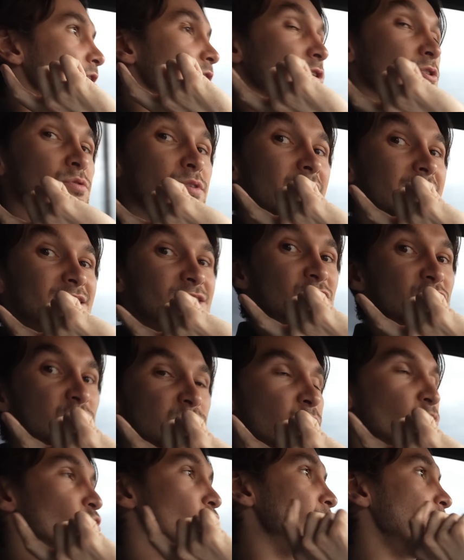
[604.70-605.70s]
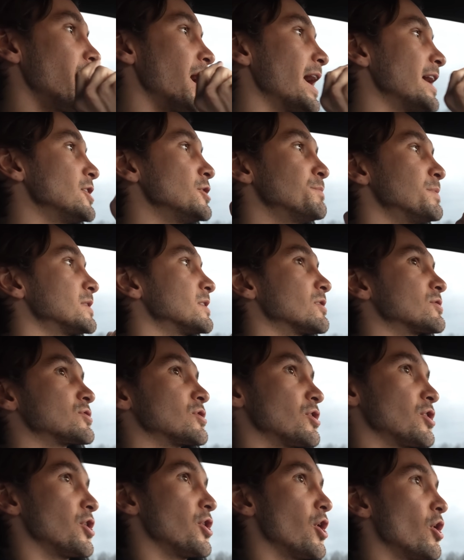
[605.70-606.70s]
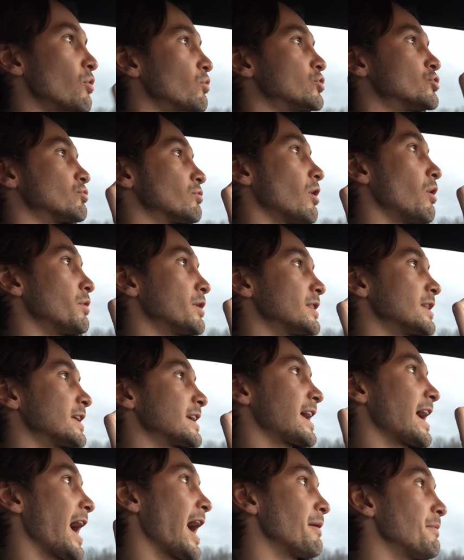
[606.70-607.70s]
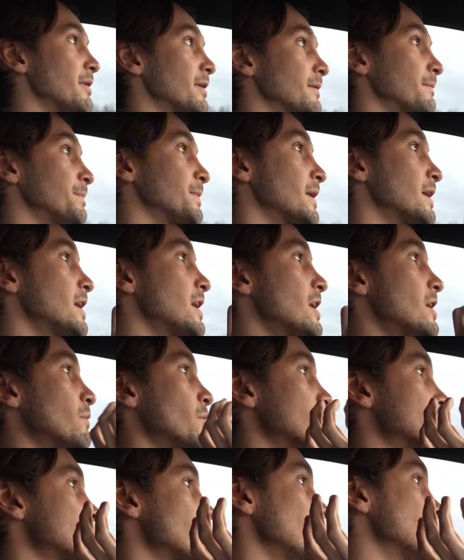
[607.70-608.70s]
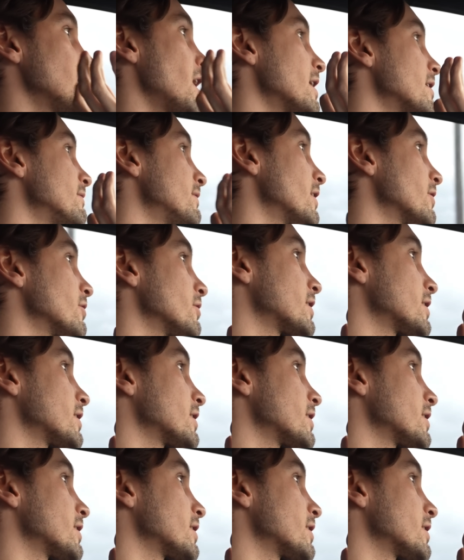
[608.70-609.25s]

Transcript: you get the spool behind you, but there's no drone in the cabin, which a lot of other